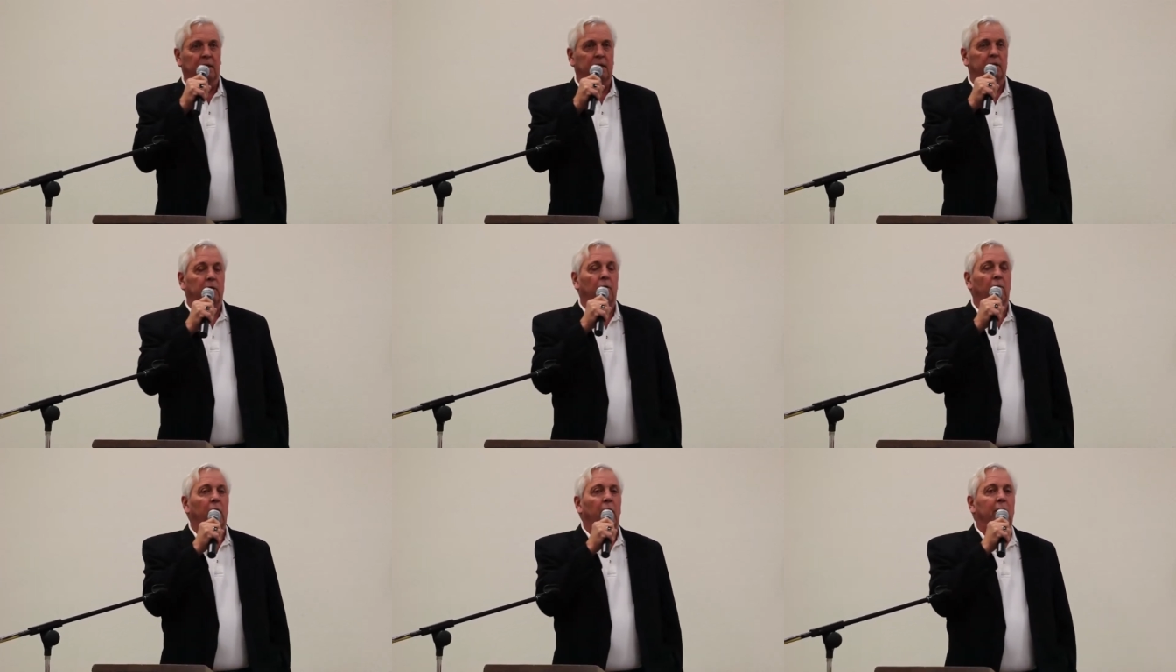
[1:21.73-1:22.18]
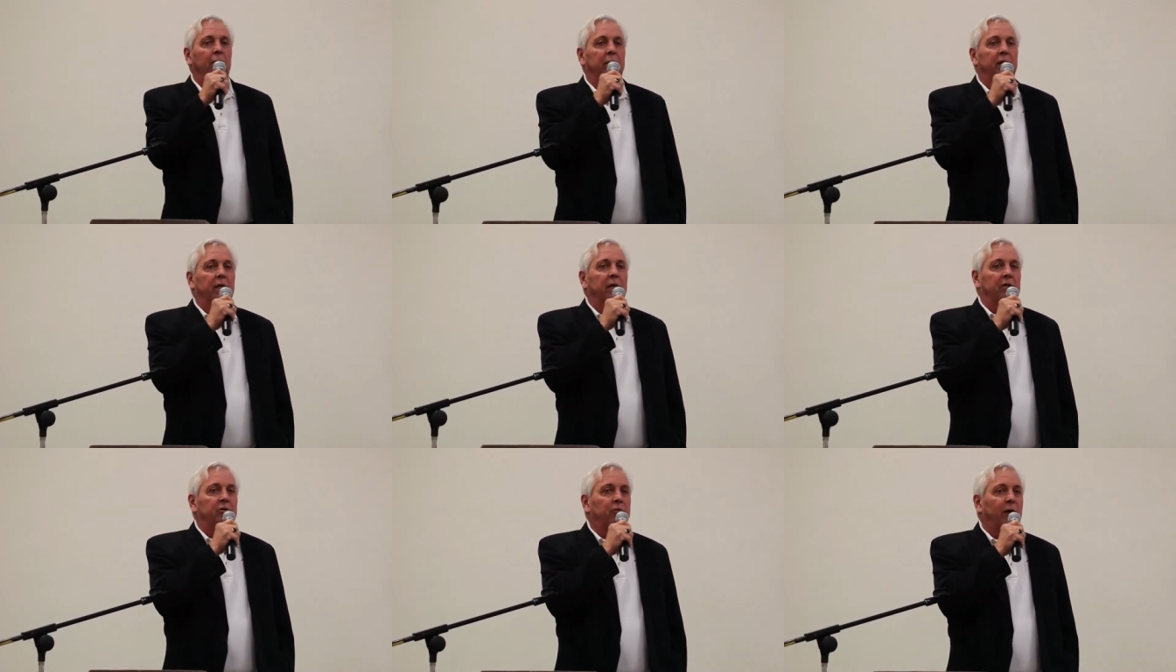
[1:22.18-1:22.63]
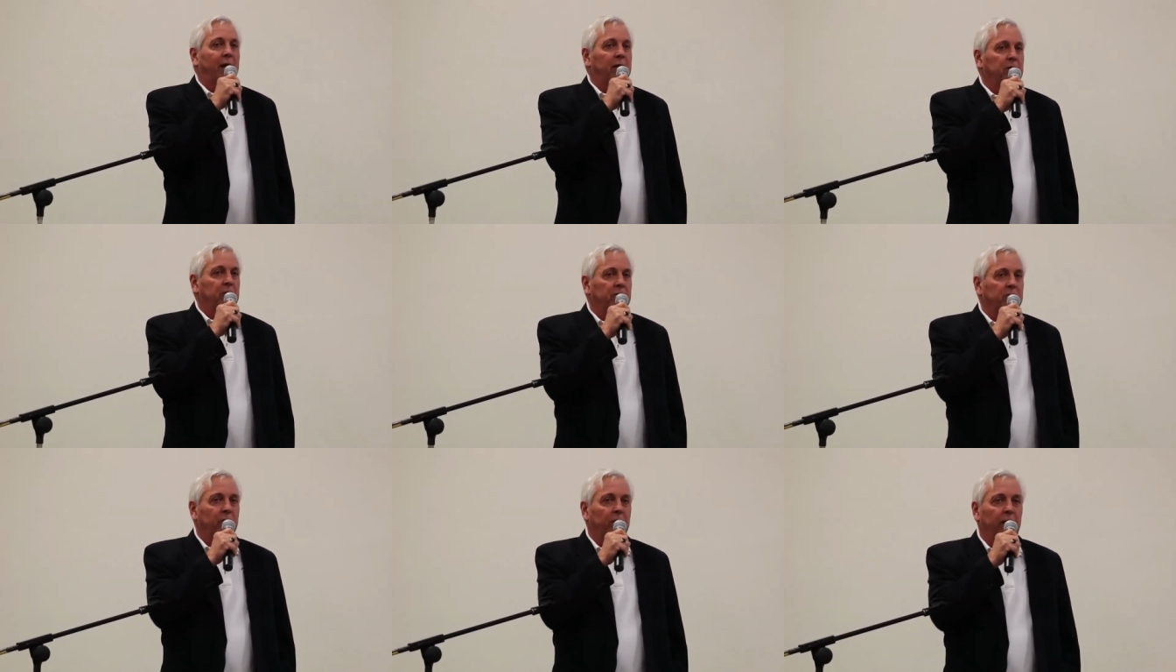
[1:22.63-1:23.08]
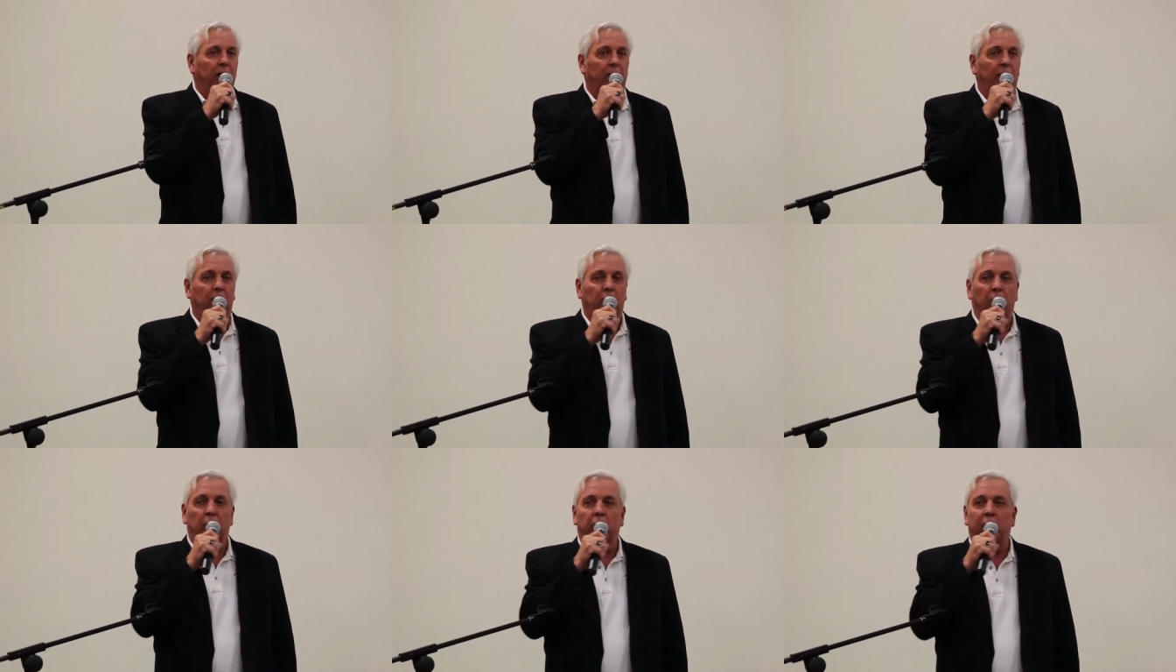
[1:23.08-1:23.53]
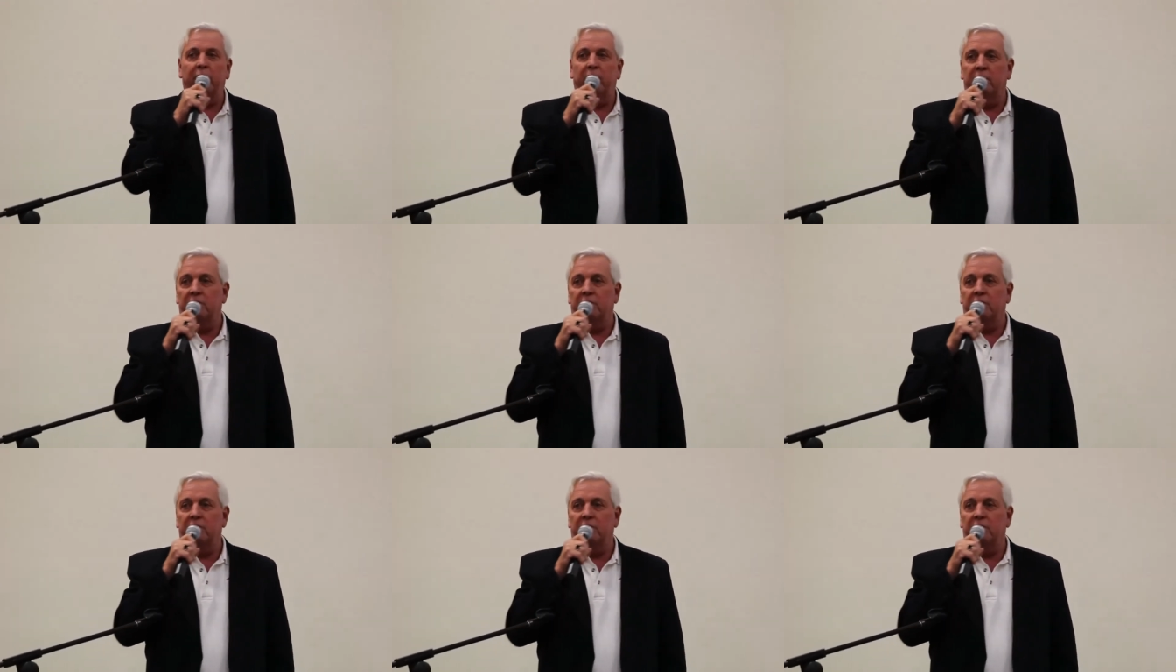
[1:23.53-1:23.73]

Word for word: You don't want to be in a tractor trailer going over